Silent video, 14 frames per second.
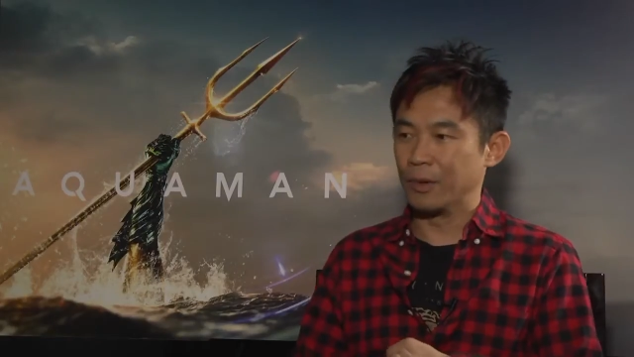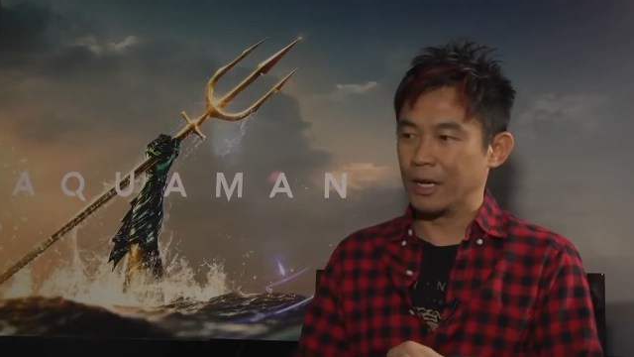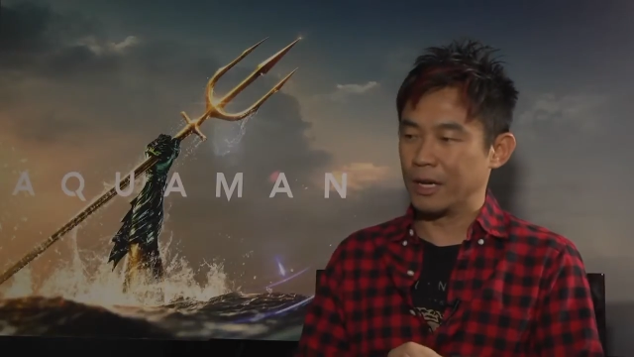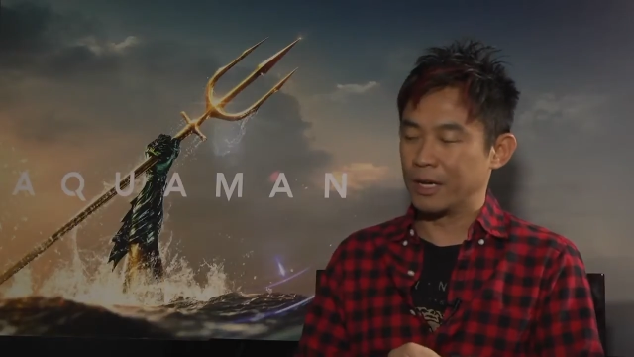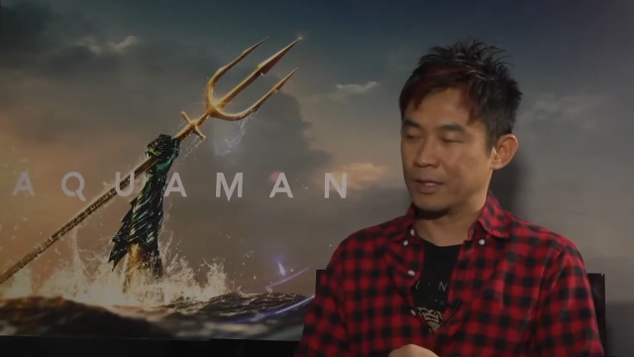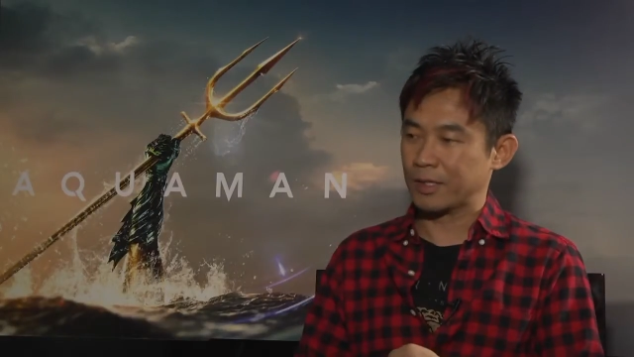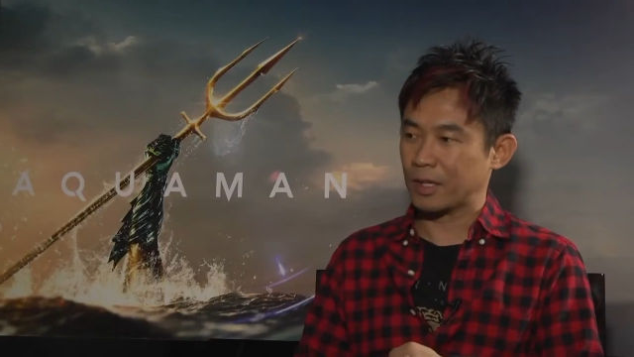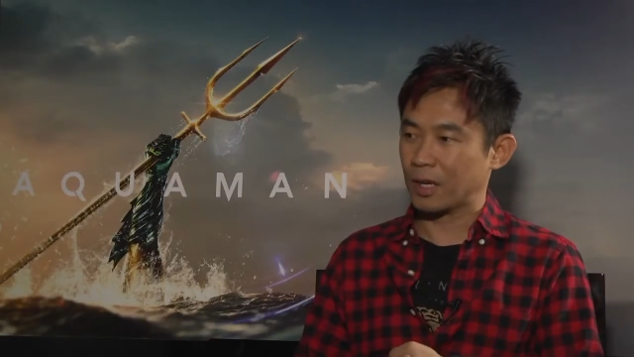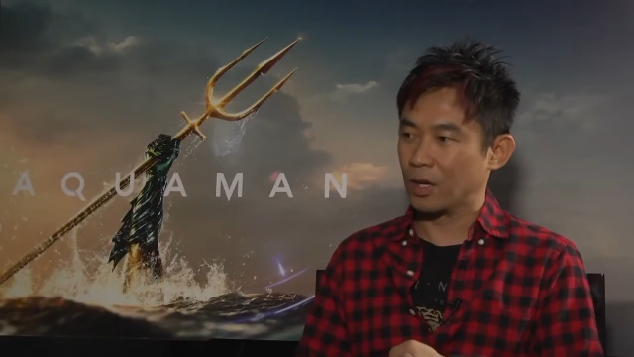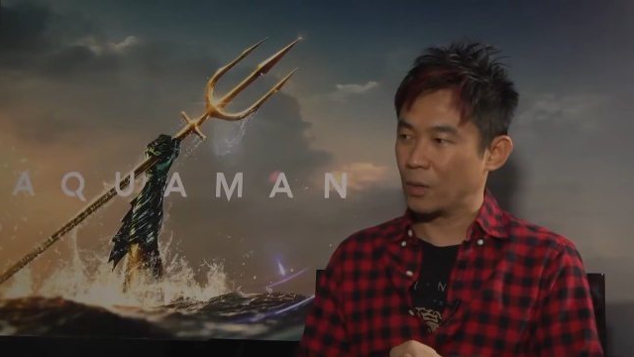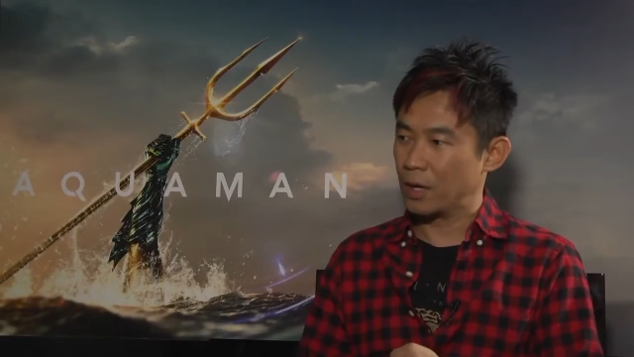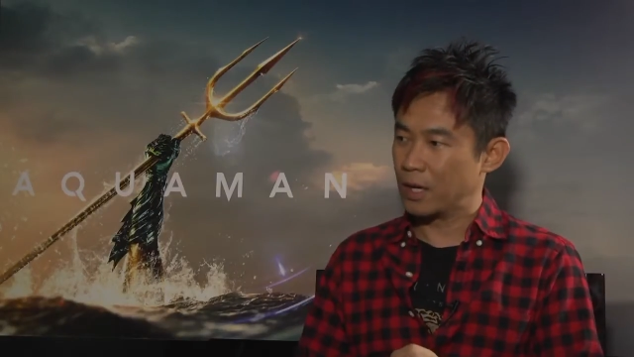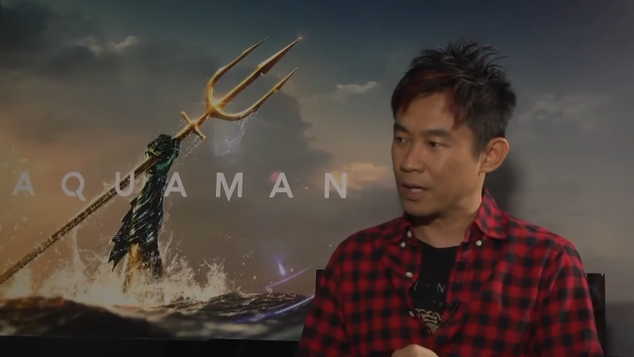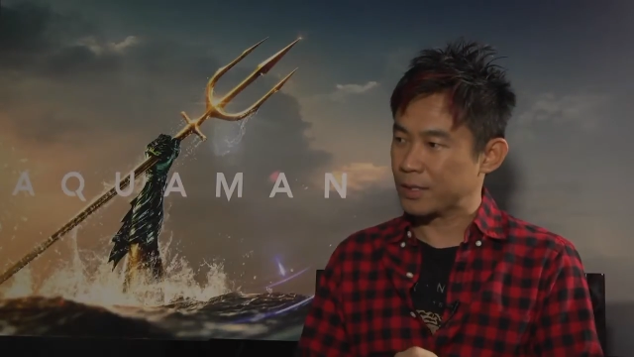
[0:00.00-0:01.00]
and
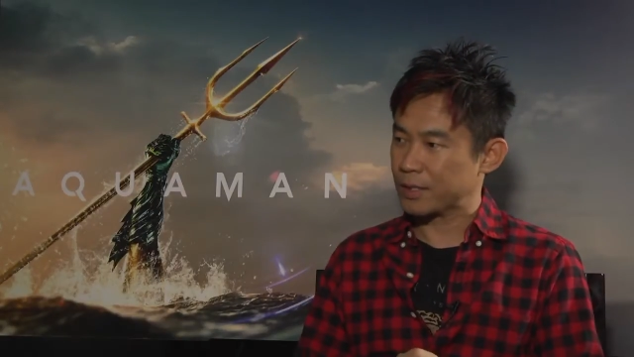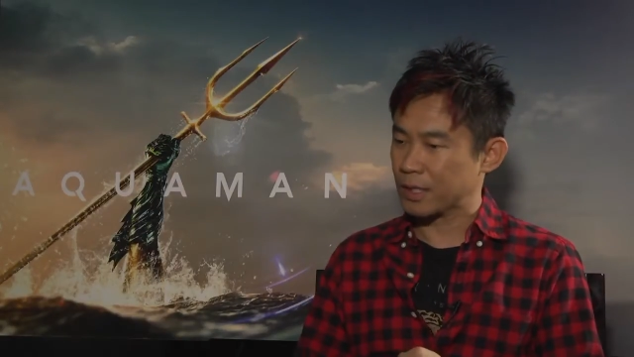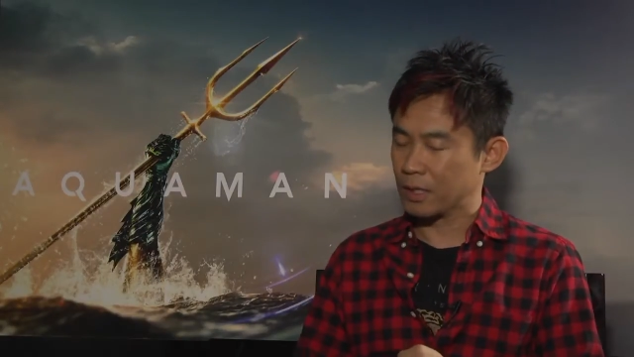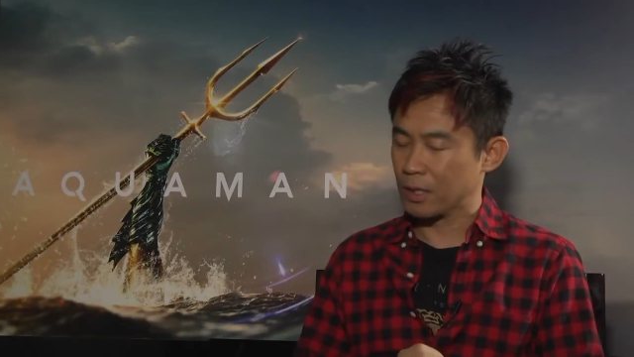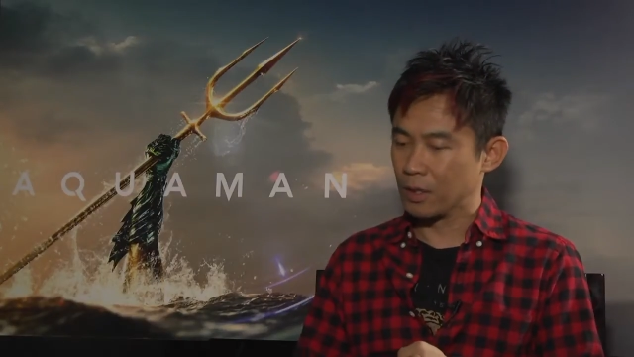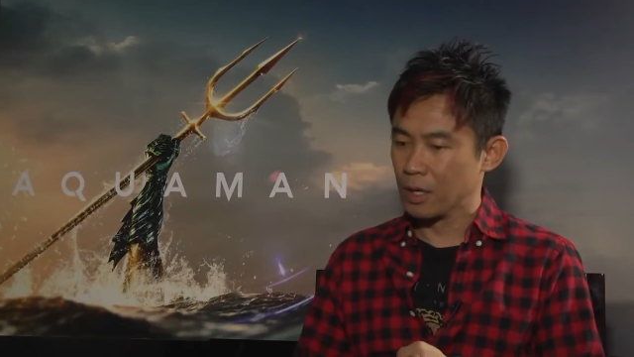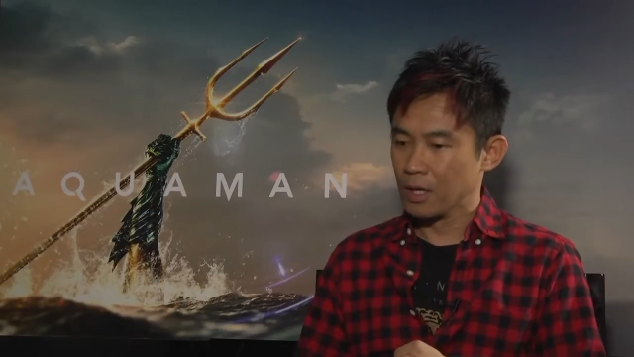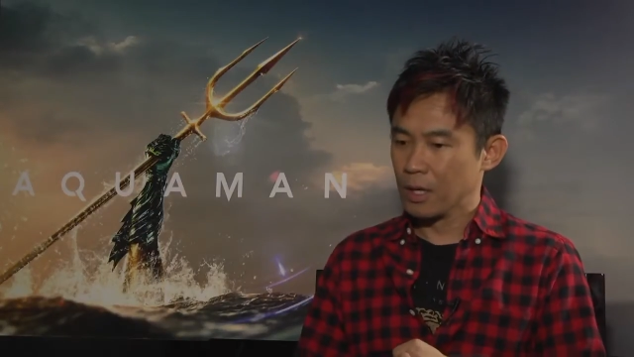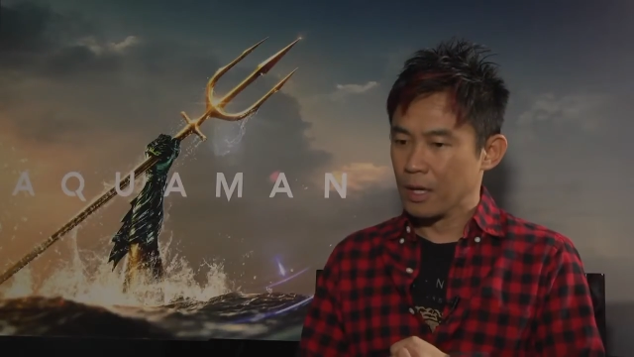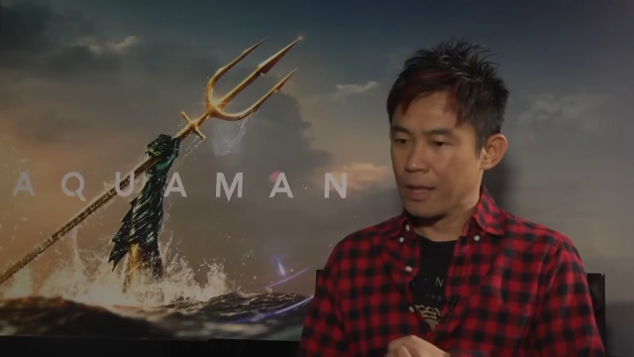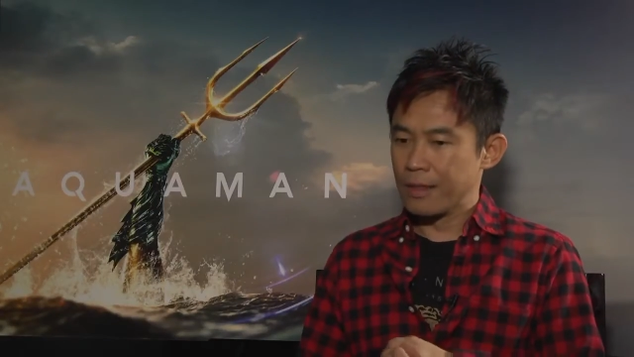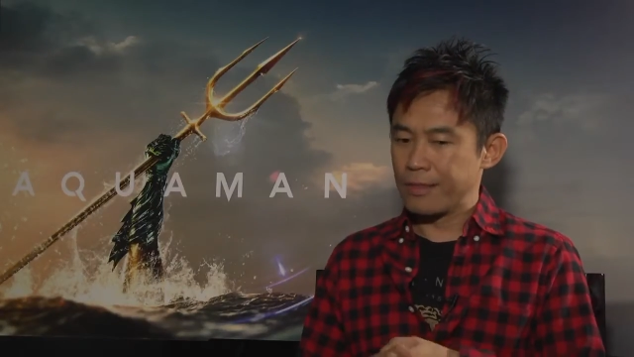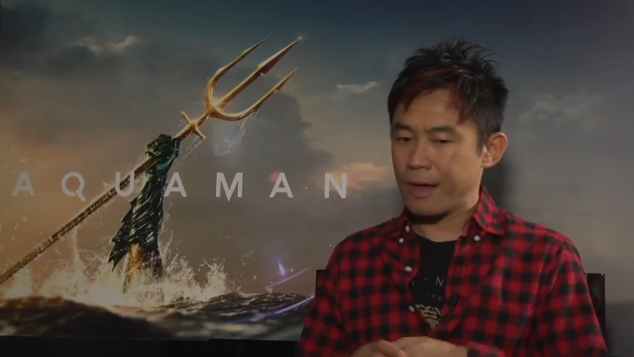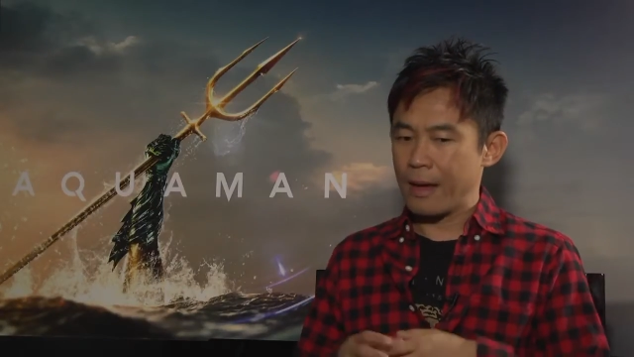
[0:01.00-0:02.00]
so so
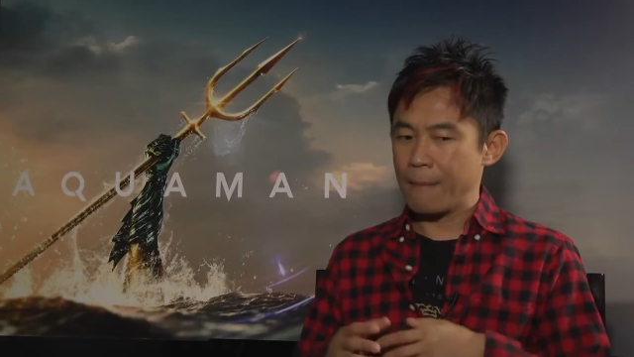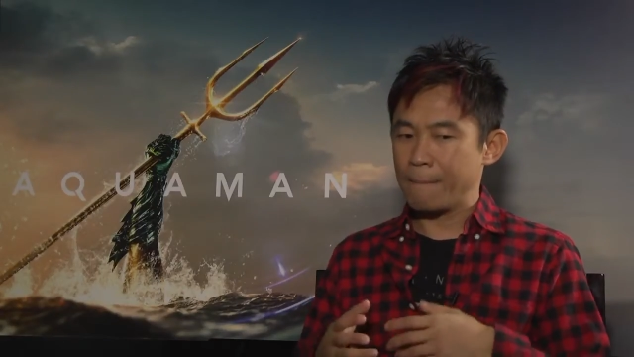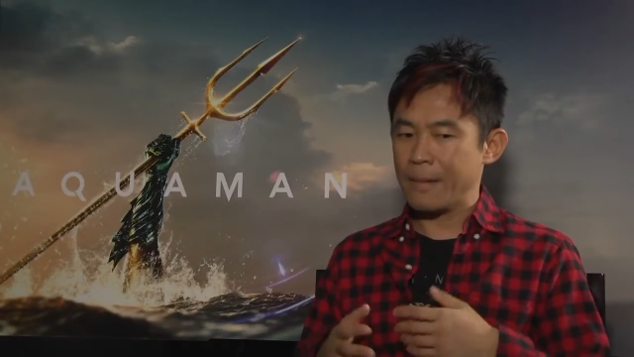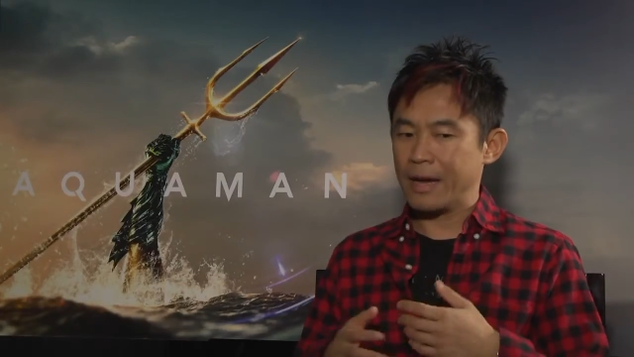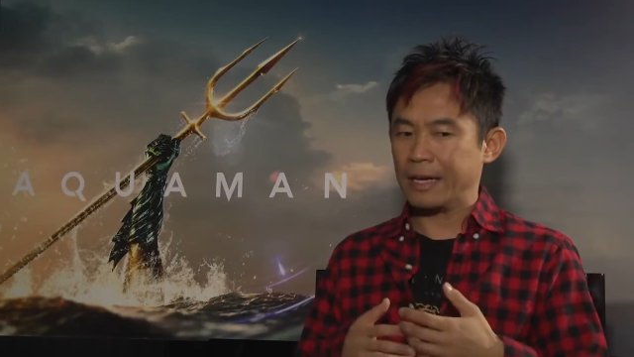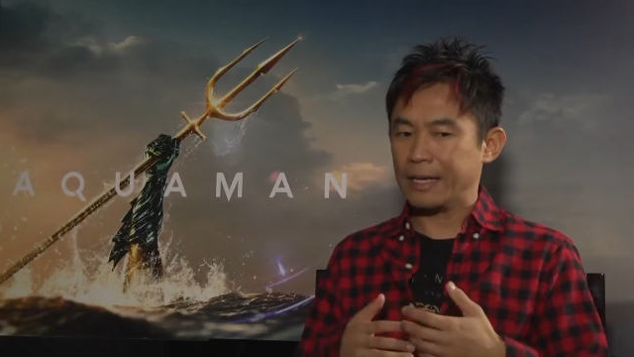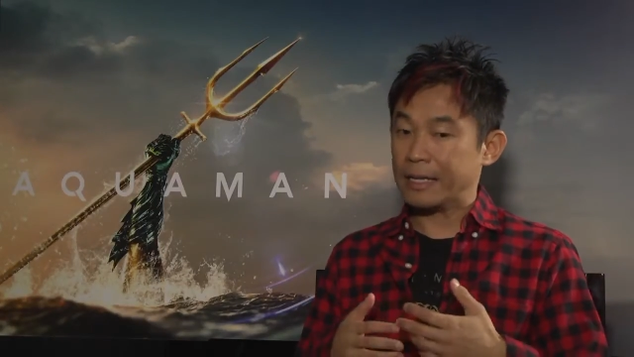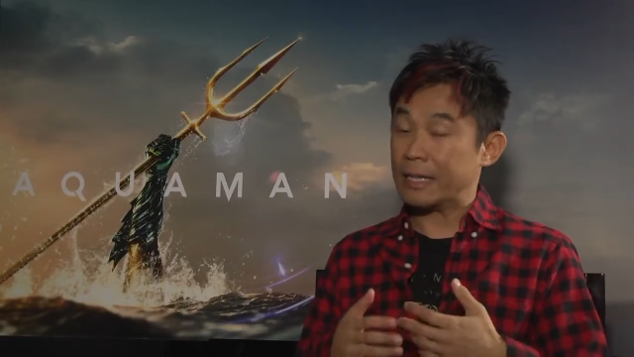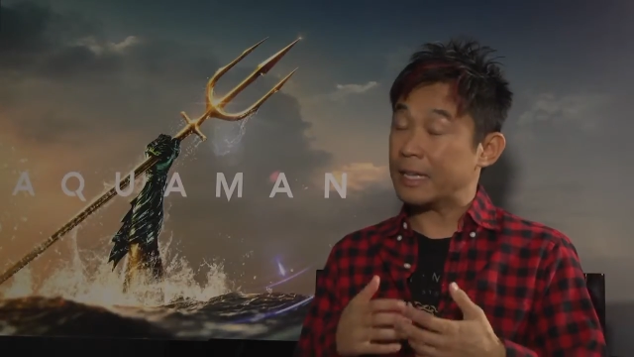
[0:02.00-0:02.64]
that made it